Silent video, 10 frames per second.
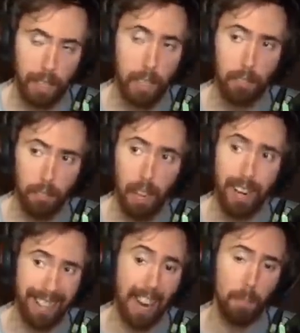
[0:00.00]
He's
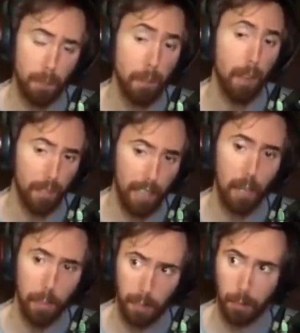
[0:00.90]
not happy about the
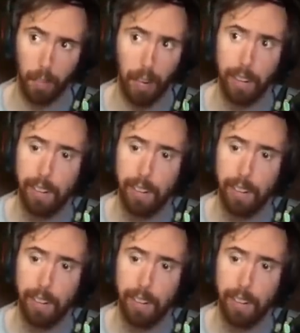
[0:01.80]
helmet, okay?